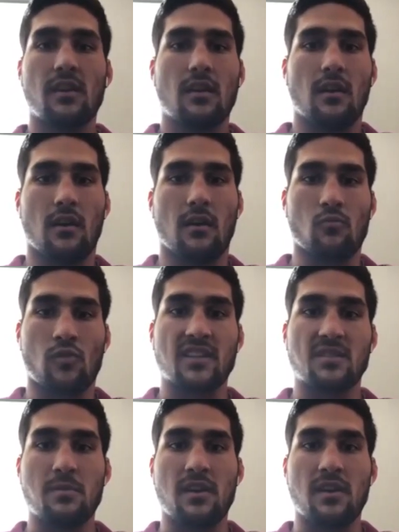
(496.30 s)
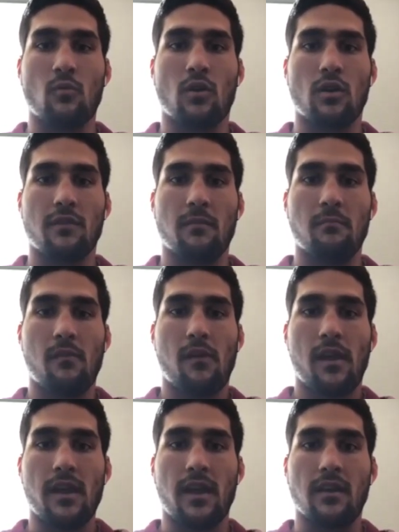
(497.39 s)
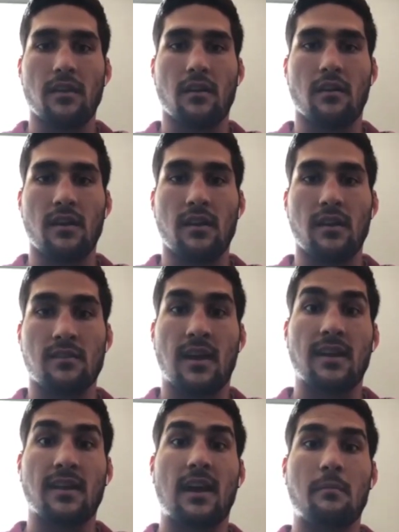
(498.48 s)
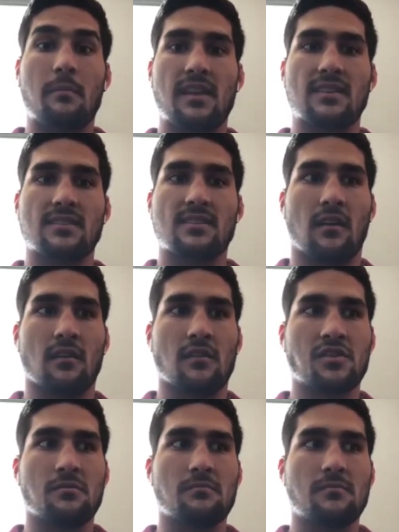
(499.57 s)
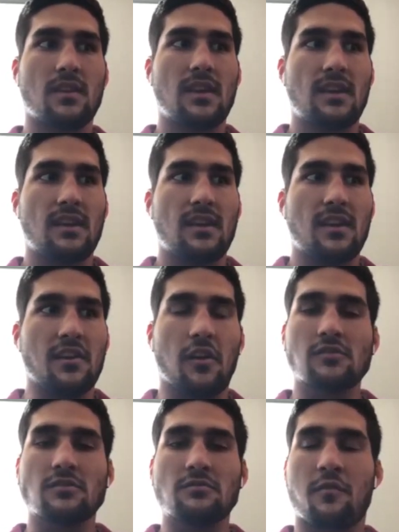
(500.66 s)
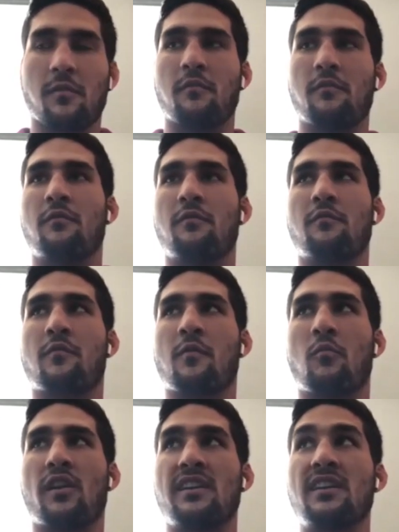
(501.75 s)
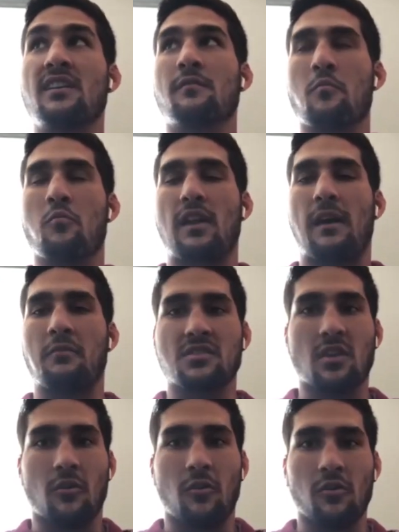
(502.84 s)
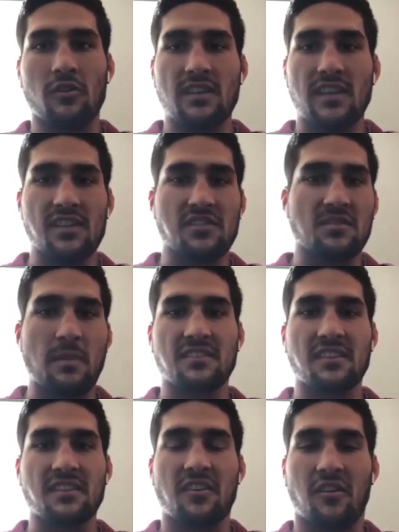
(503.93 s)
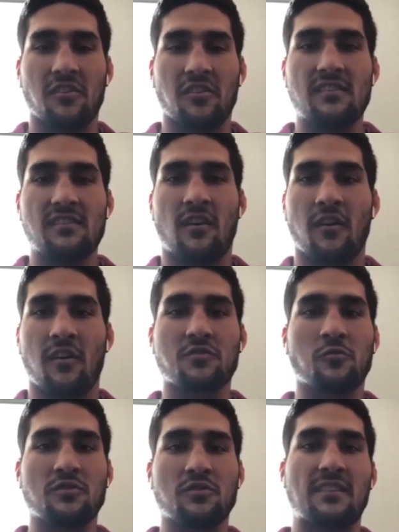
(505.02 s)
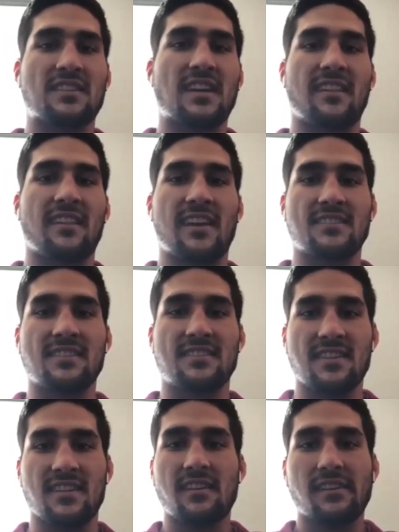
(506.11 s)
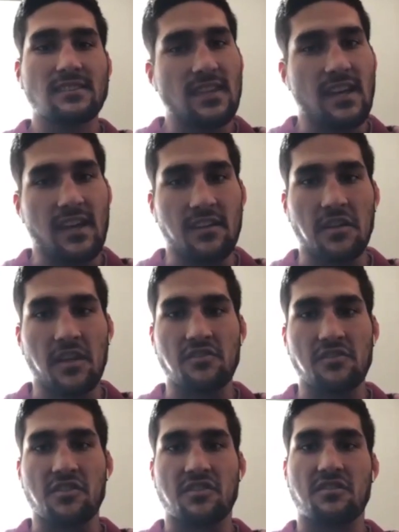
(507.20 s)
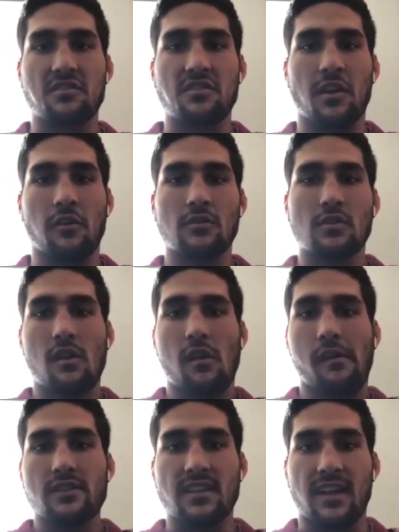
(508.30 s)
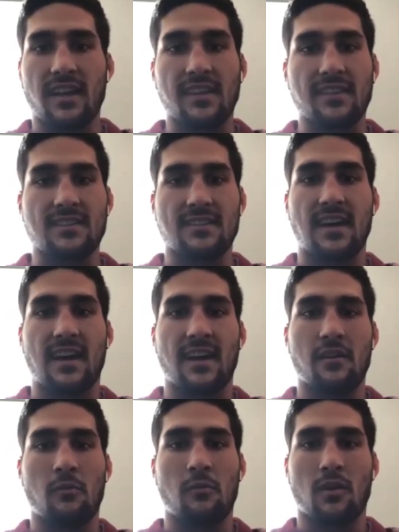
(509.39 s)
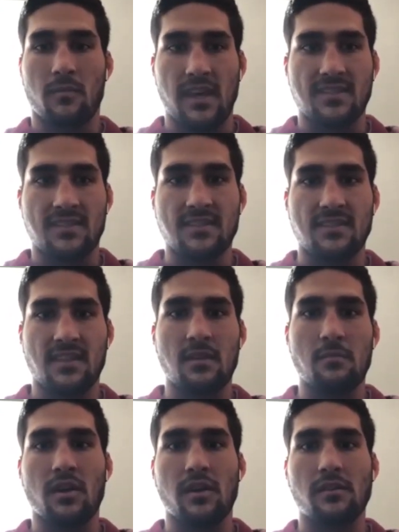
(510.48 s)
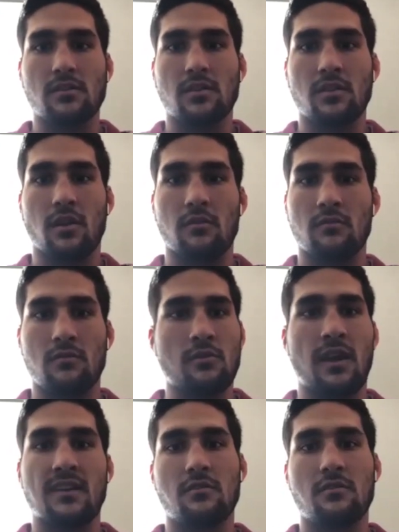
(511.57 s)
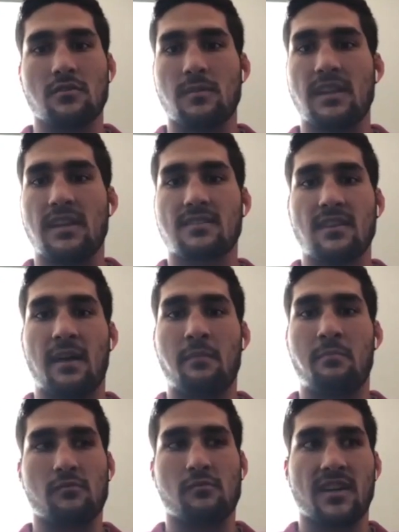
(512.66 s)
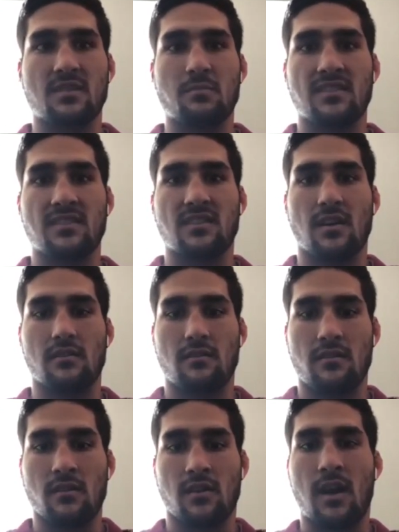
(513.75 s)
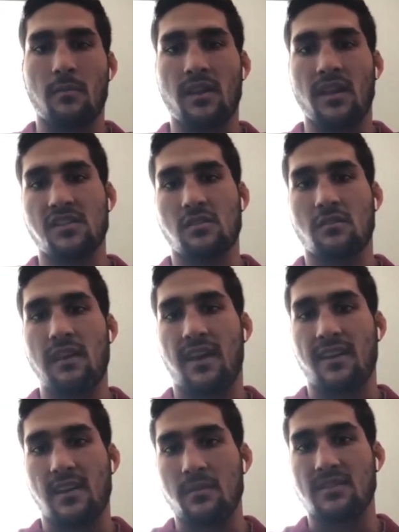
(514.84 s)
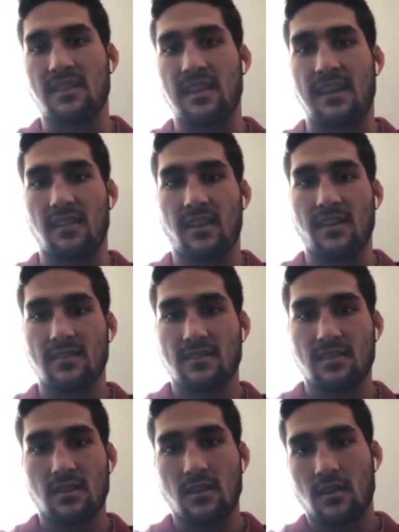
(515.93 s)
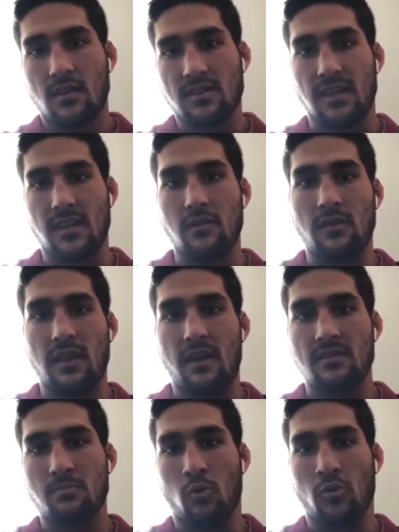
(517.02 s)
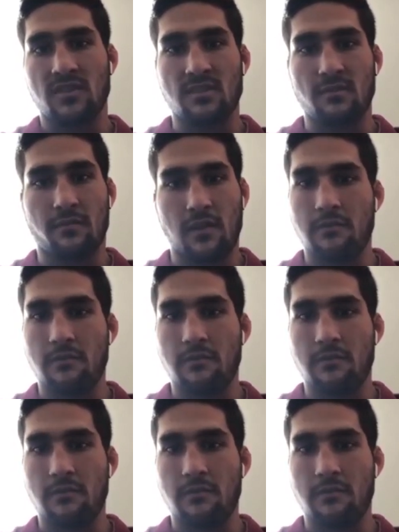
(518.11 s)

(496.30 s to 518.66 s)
Rice being one of them, and kind of got me that scholarship, you know, from what I was told, he just basically called all the schools outside of the SEC and just, you know, said, I got this guy, I don't want him in the SEC, but, you know, you guys could use him. And I picked Rice based on the combination of academics and athletics, because I knew that sports isn't forever.